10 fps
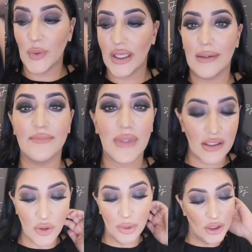Okay,
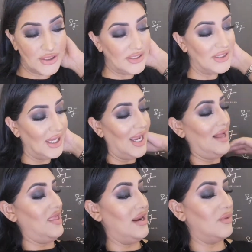so blotted,
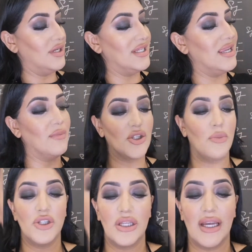and then I'm going to take my
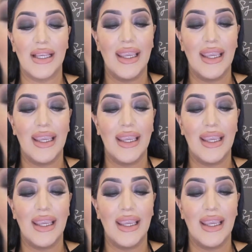top shade